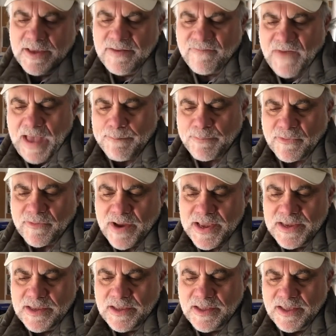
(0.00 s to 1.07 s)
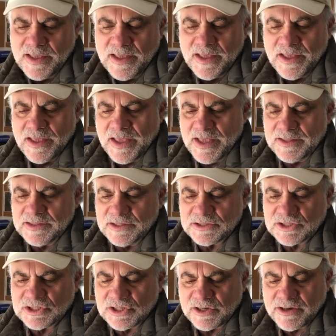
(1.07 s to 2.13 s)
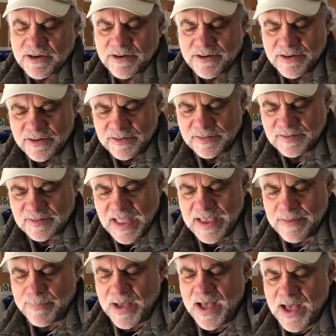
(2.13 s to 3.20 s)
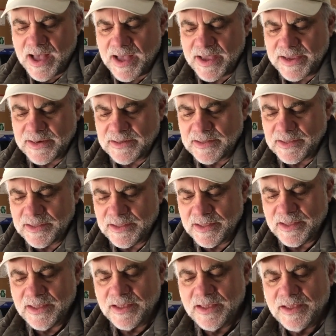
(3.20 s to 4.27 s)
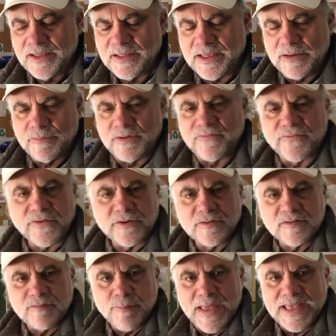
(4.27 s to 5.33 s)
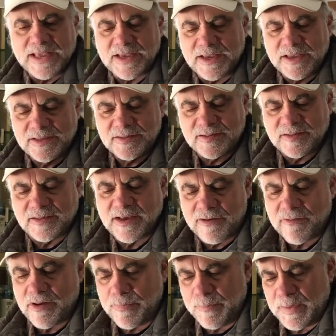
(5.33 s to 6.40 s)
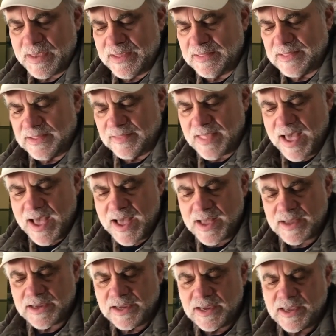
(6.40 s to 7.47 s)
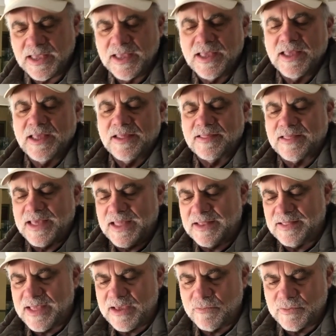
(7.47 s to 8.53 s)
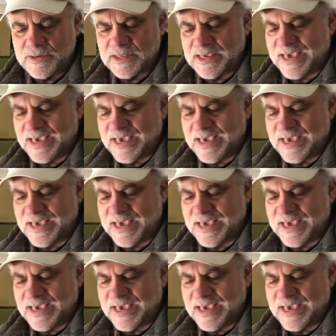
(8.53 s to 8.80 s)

evaporate and the sugar stay behind. They would first make syrup in the log. Then they would